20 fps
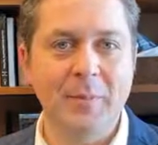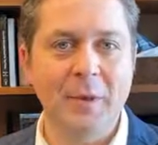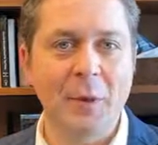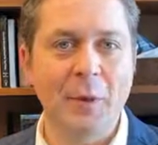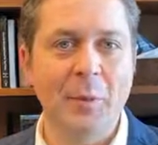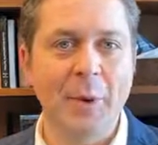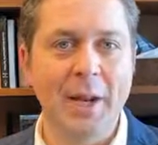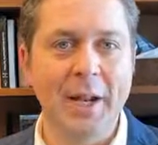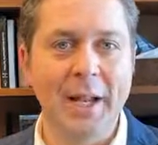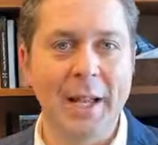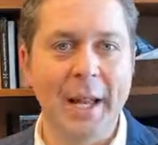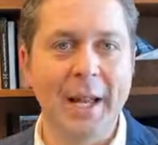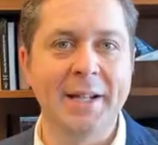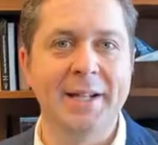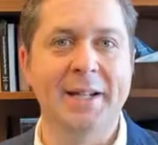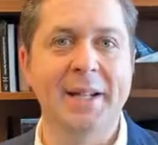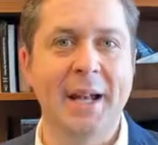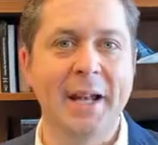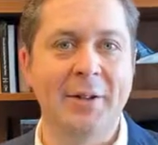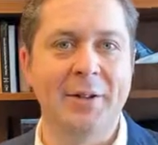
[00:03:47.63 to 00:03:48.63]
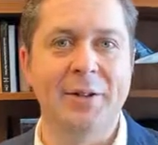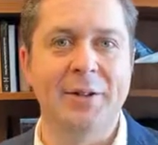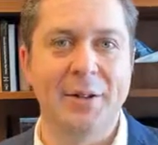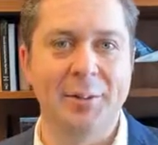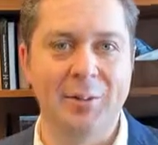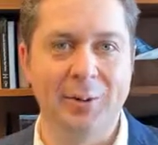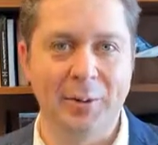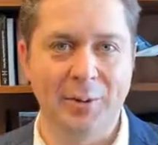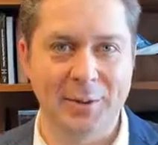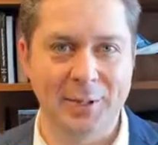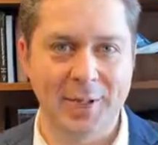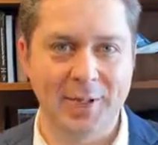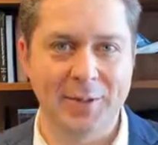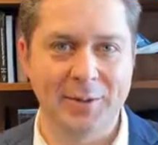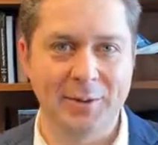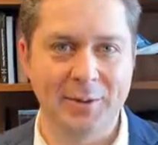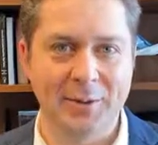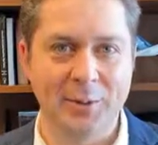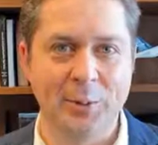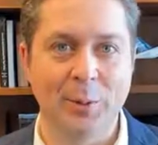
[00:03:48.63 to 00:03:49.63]
when anti energy
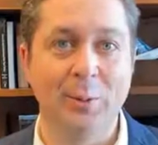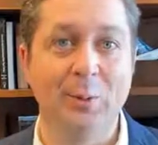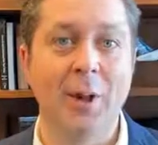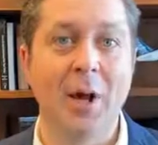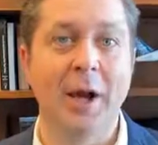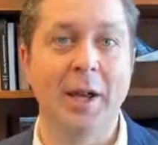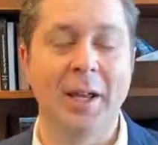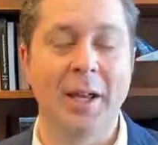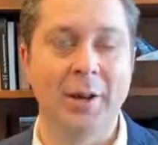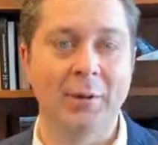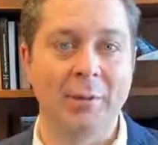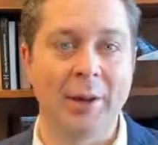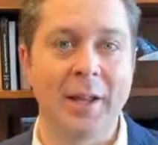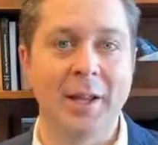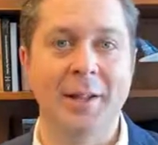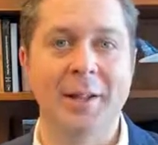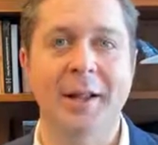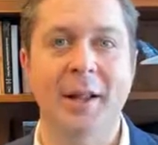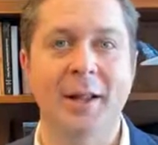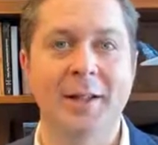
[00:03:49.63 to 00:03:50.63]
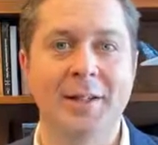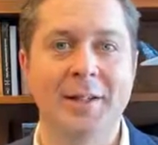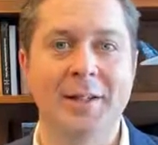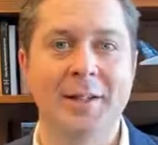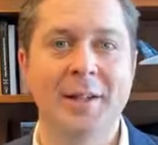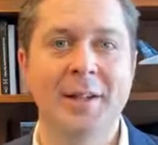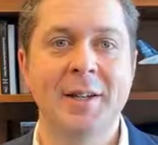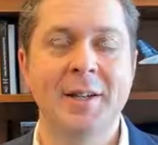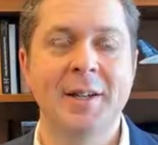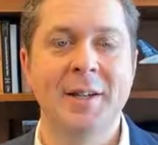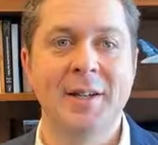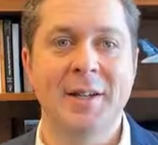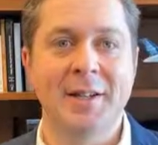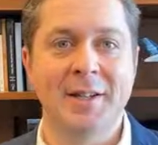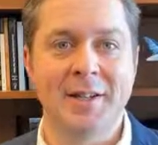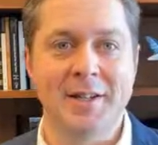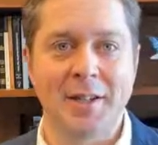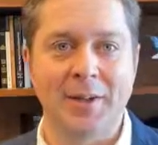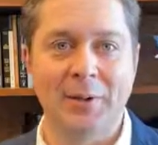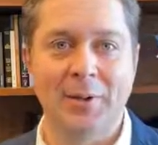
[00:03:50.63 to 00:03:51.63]
protesters were blocking rail lines in
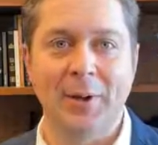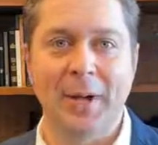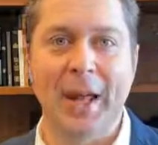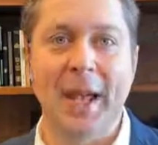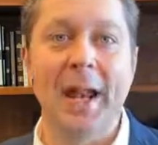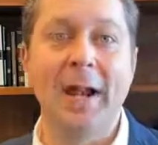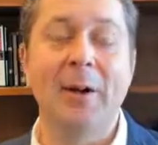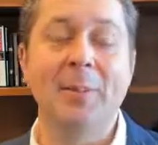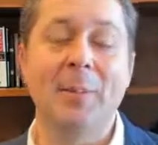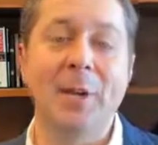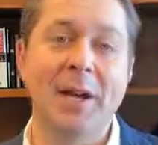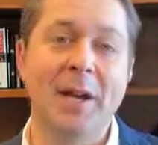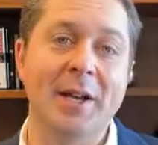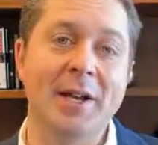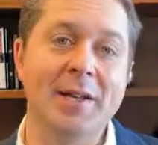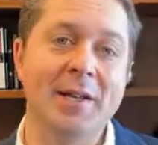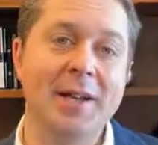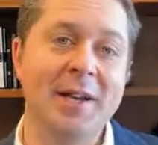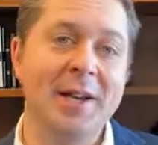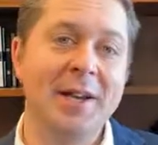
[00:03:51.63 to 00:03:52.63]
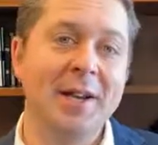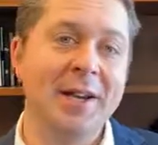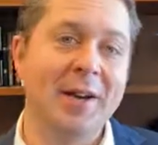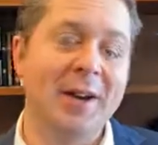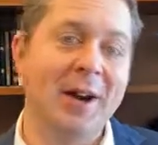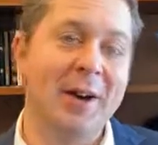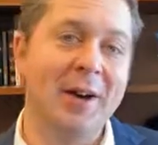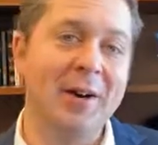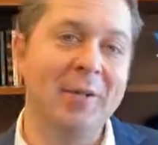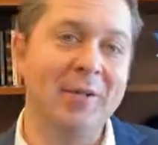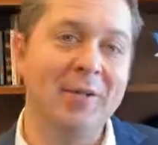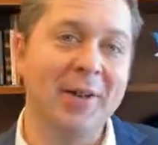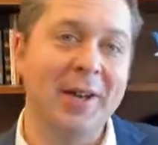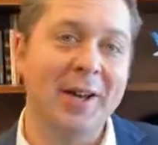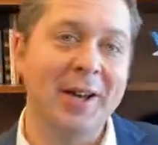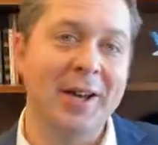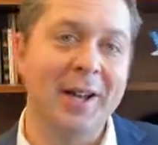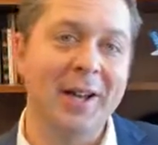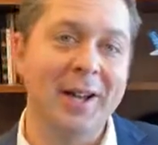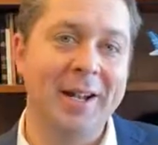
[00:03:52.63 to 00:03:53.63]
central Canada because of
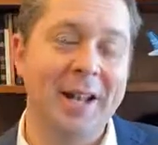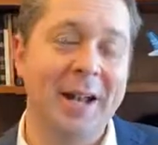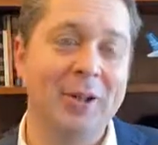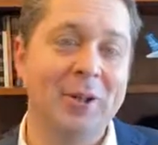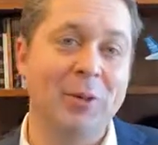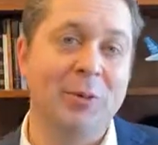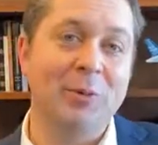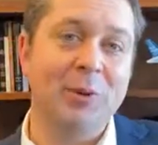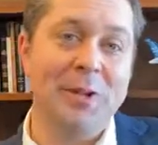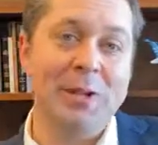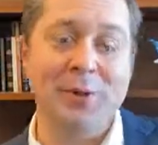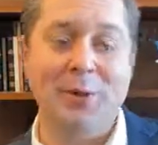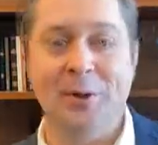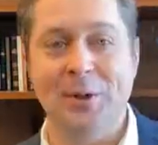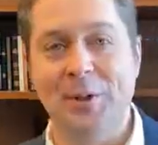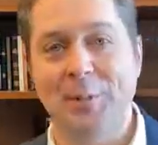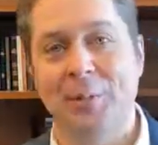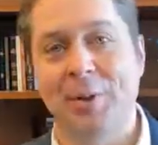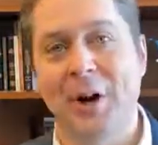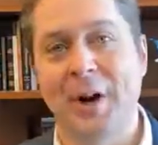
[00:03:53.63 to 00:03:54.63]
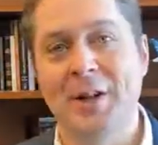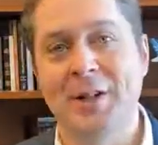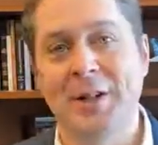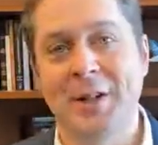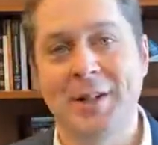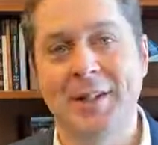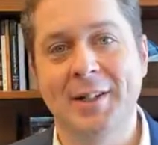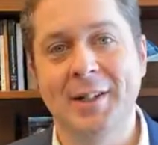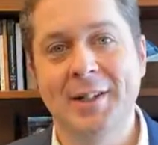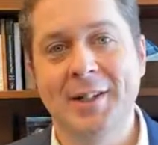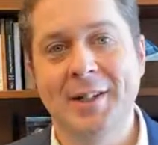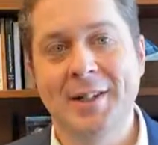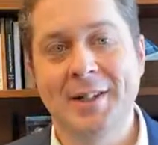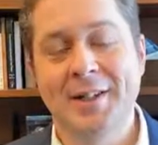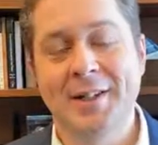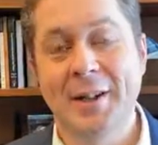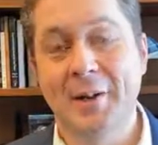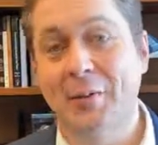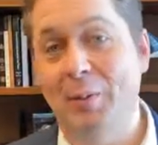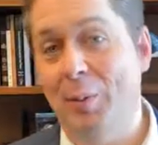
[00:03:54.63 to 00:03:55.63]
a natural resource project
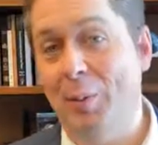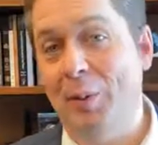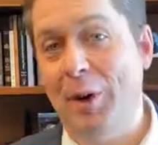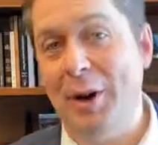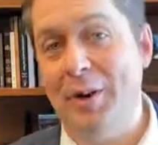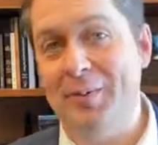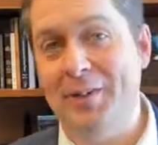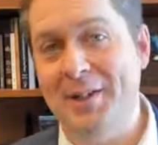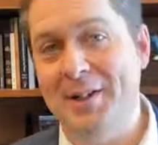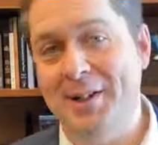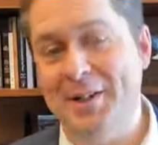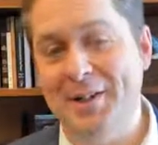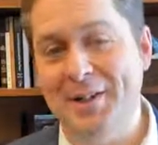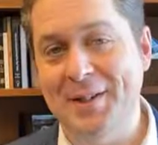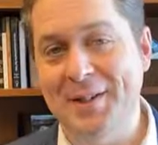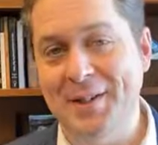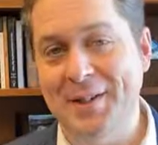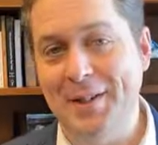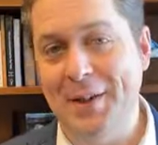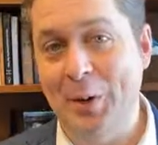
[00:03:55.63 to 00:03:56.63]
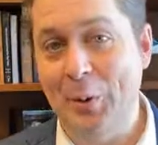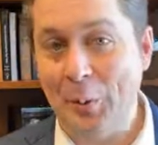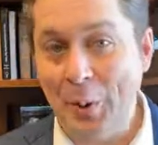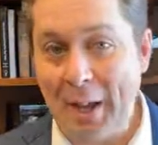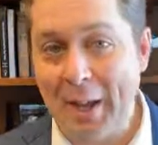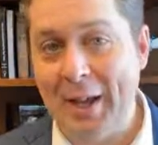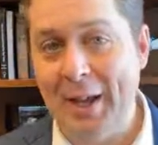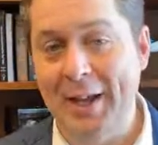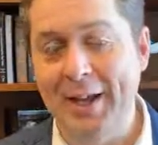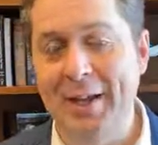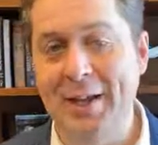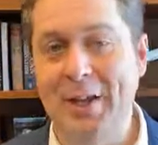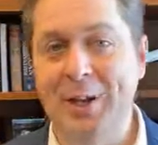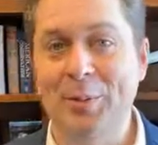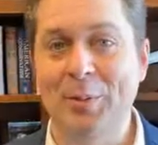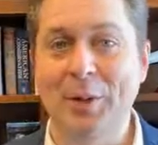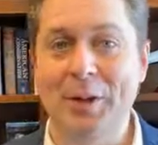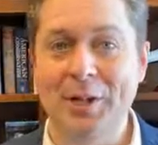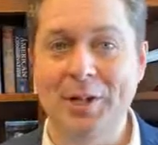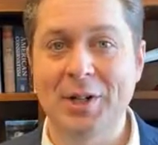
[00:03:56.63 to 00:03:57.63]
several provinces away in
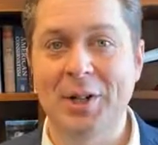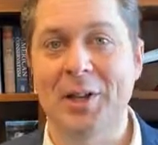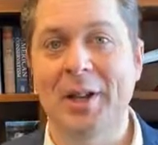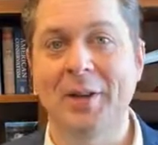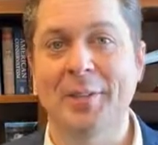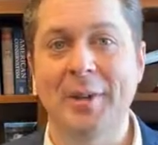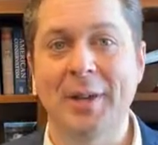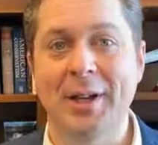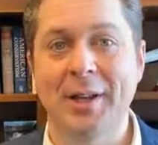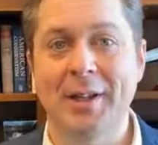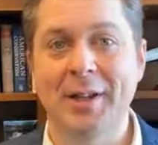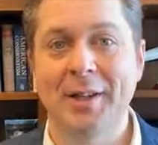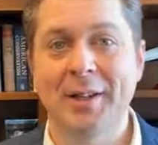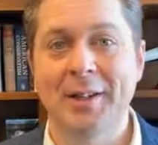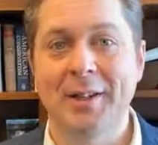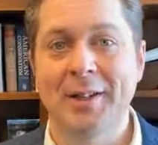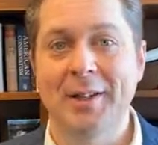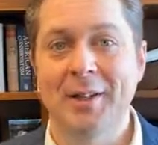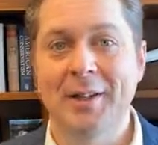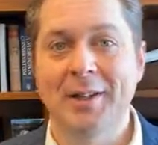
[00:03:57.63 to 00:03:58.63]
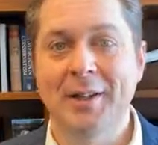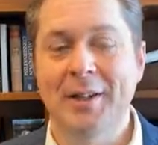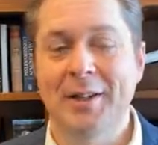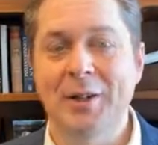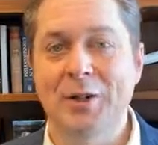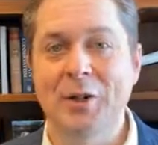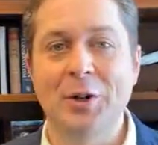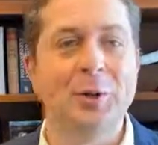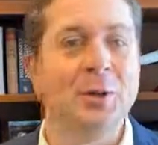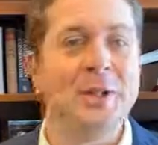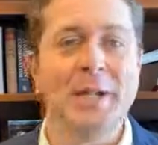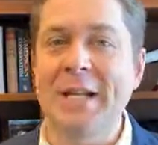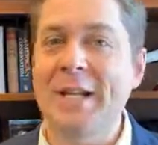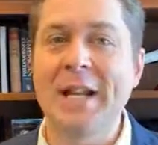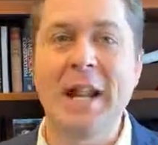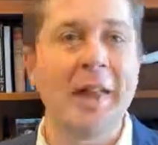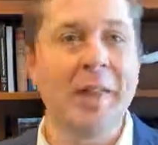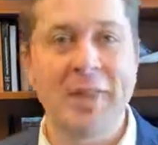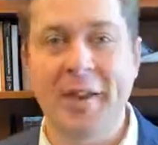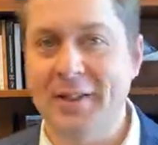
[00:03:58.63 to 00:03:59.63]
British Columbia, Trudeau did
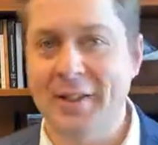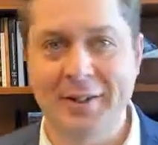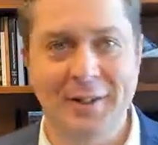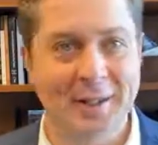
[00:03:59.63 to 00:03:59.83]
nothing to